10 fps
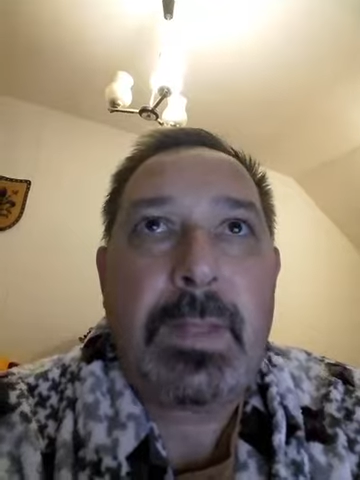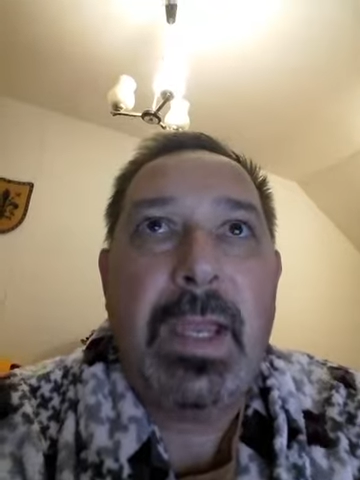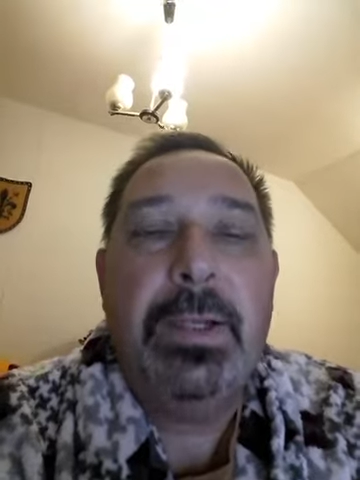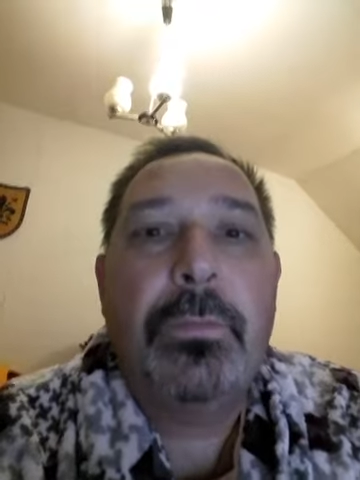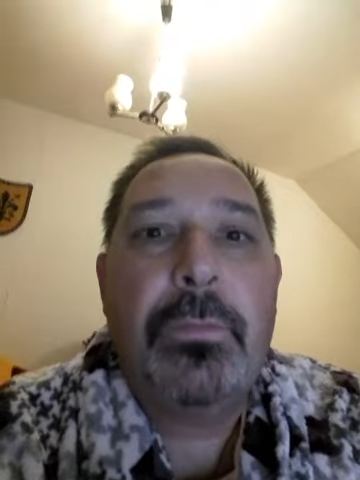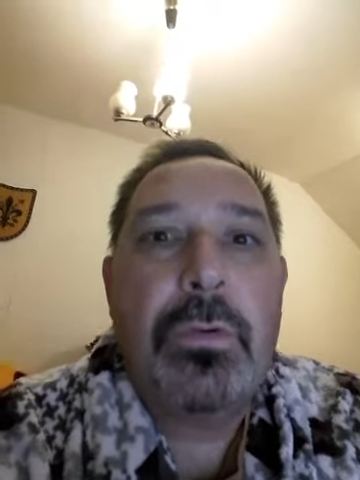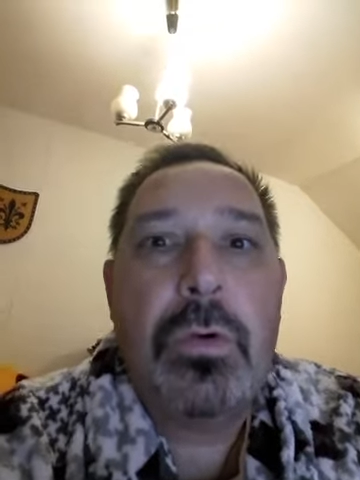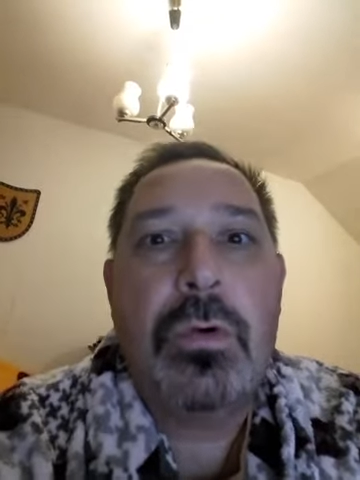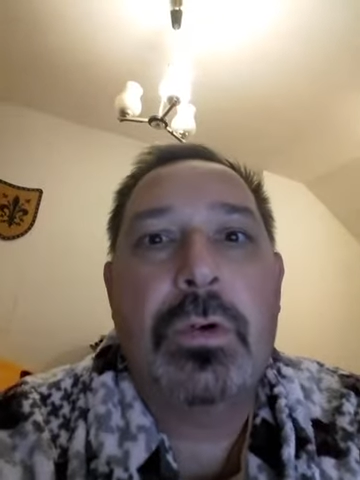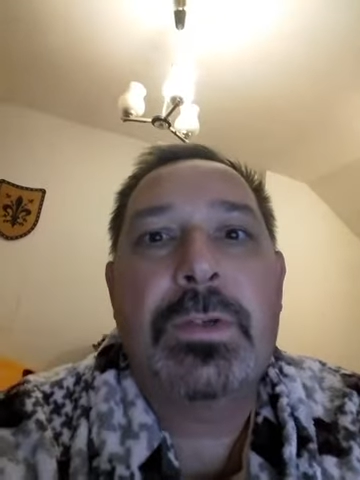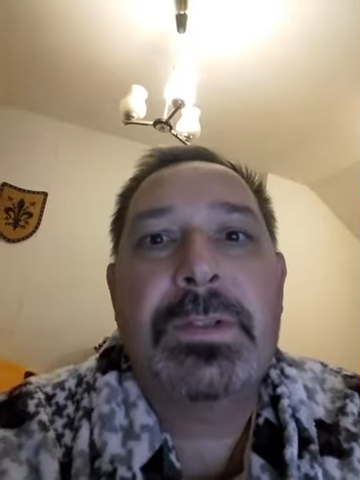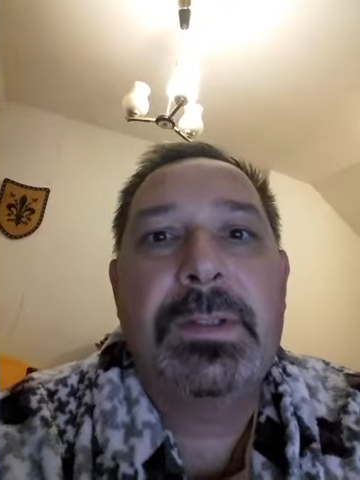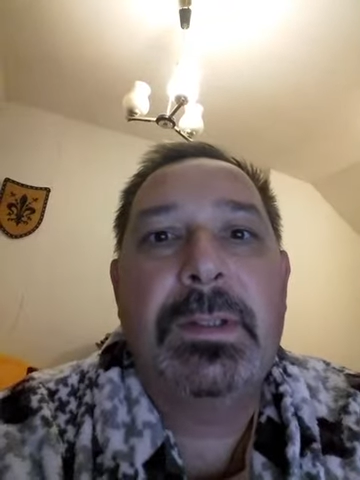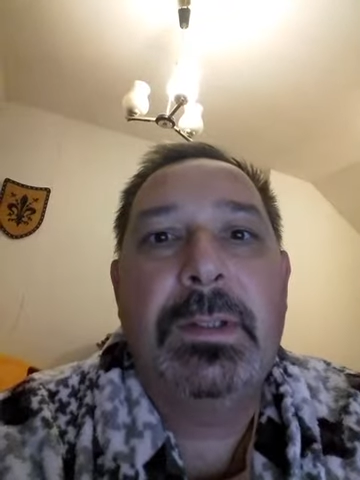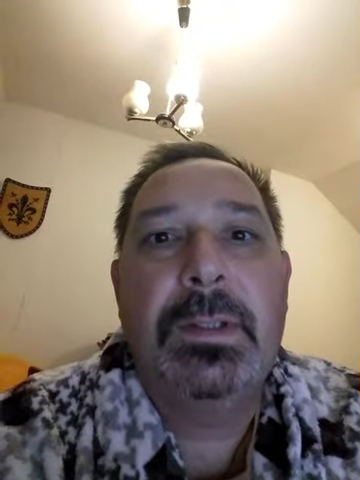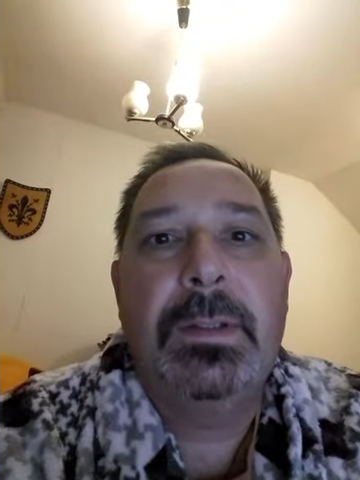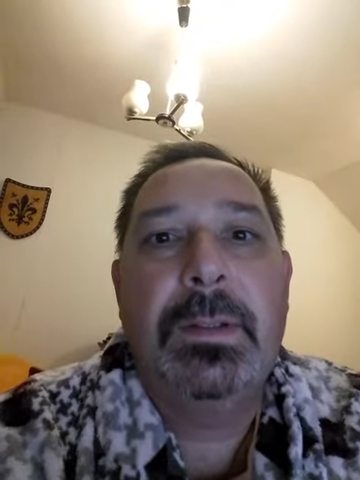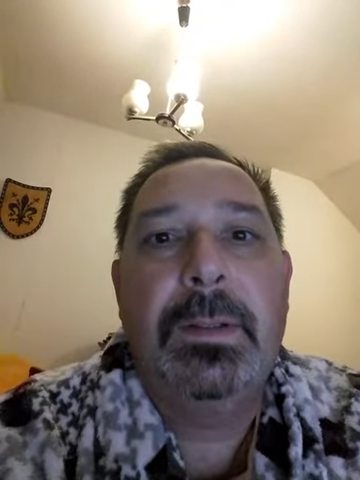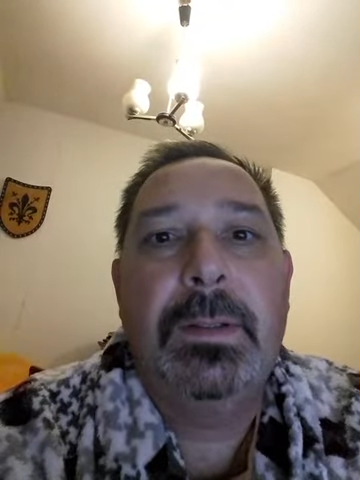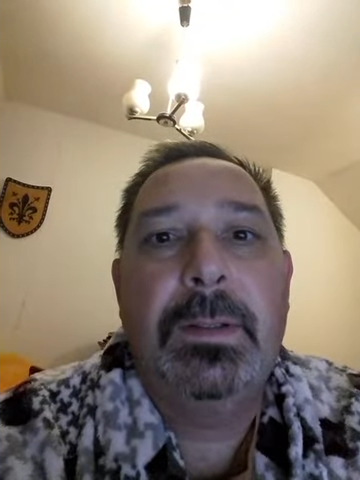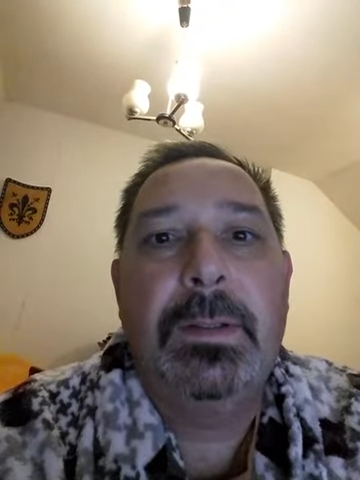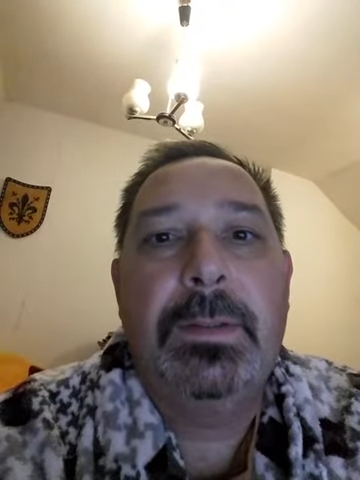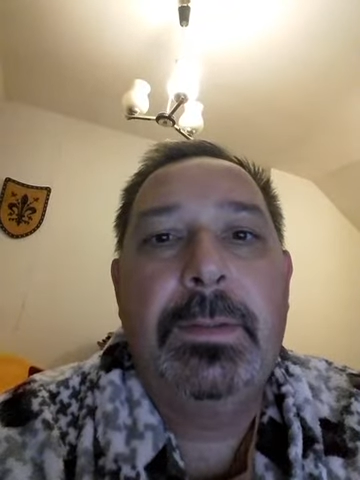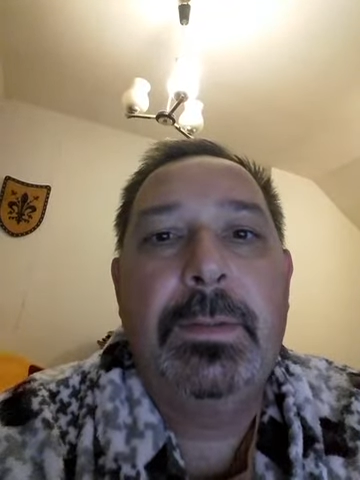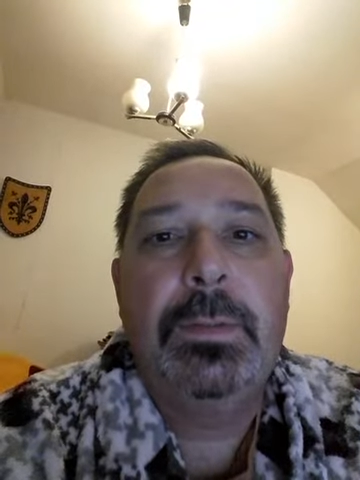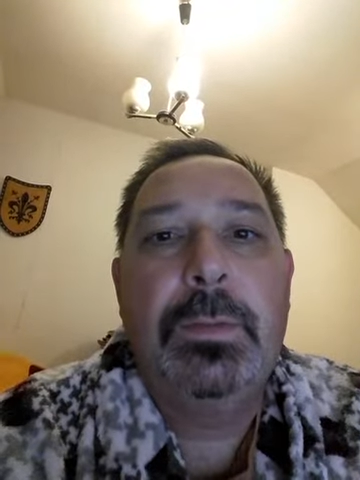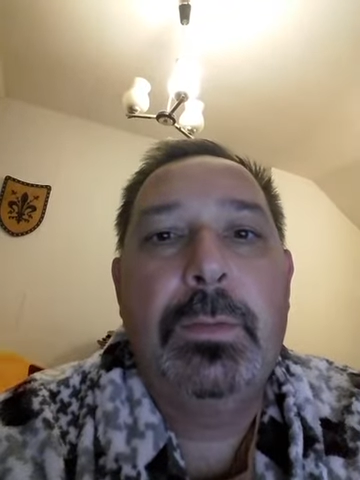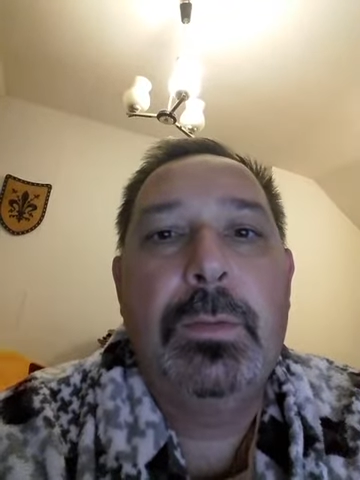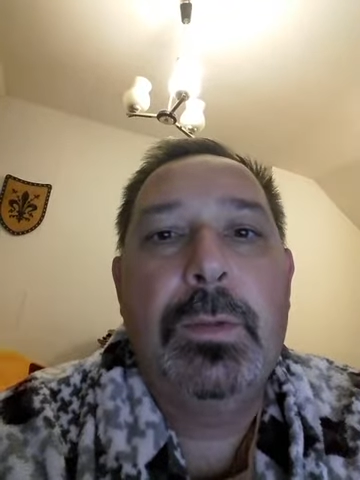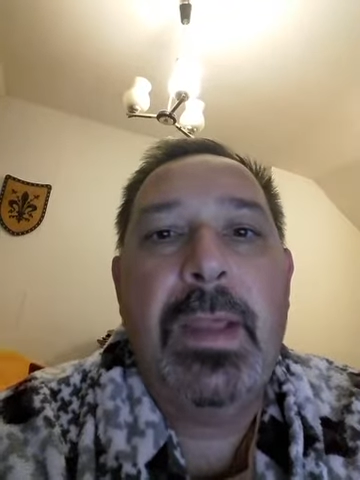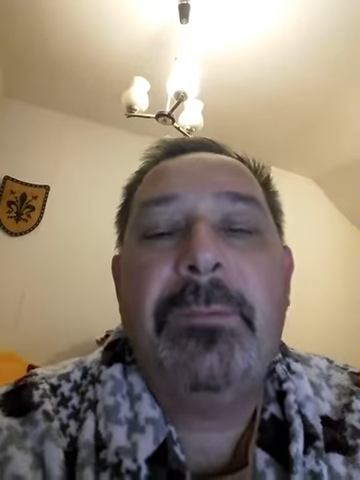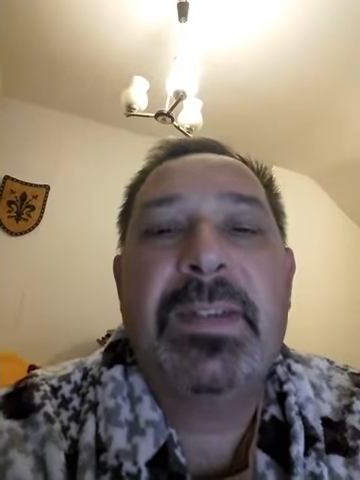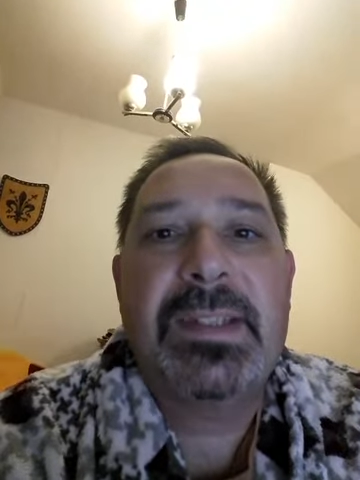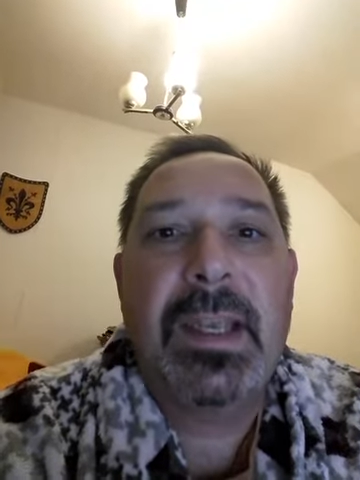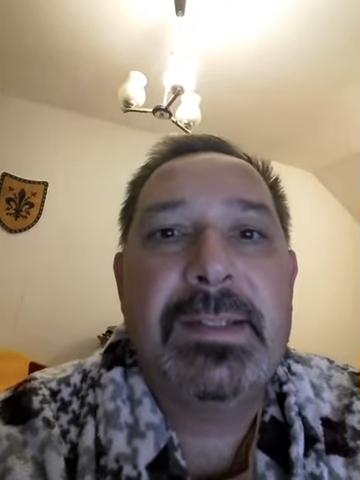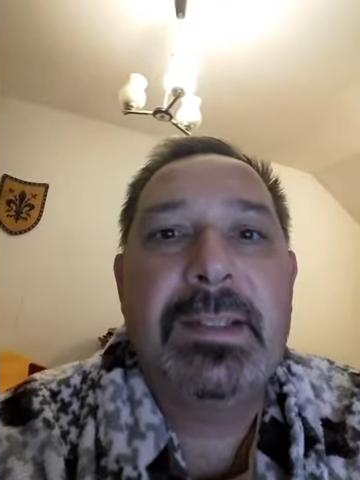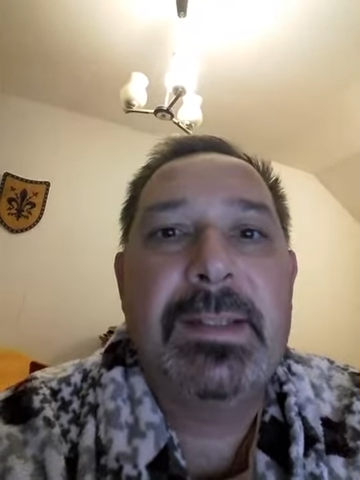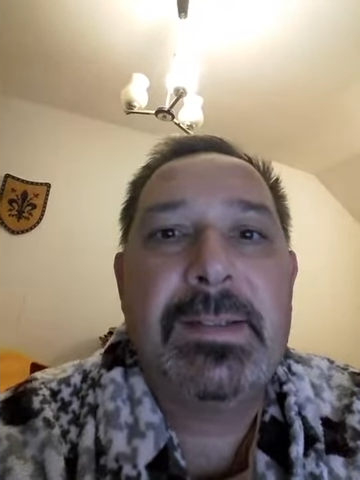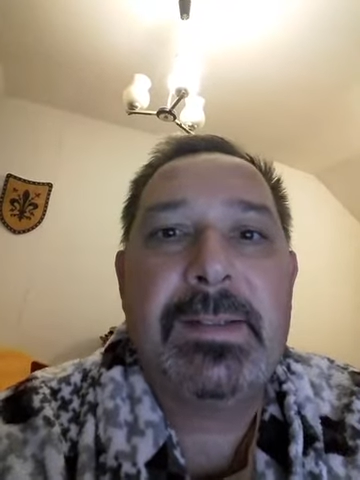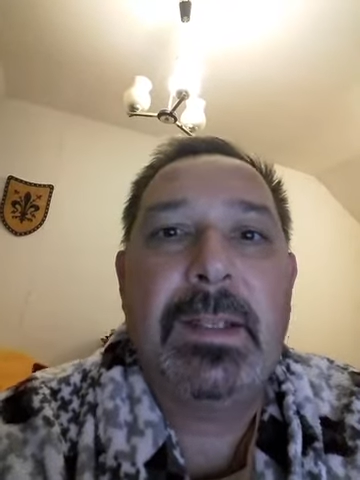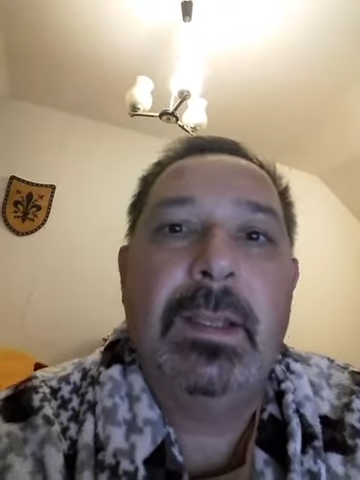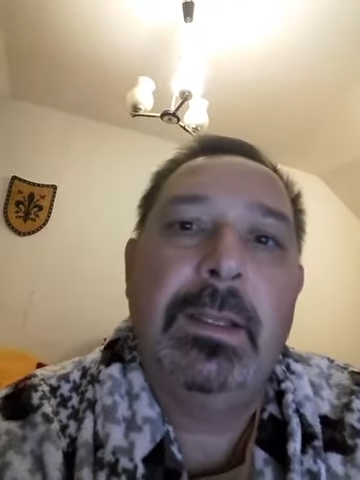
of course, to emphasize this,